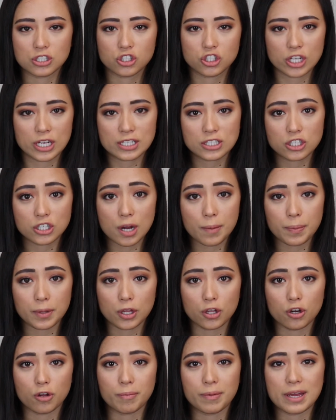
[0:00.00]
change it up a
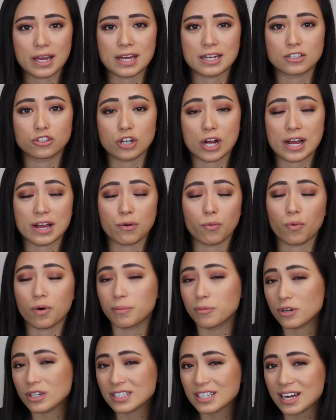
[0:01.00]
little bit and try it
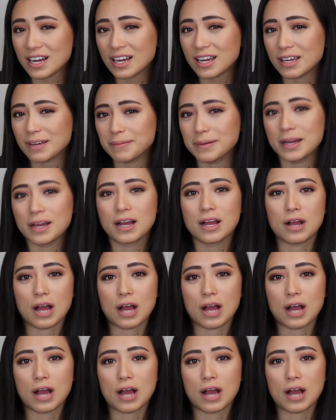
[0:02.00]
one more time.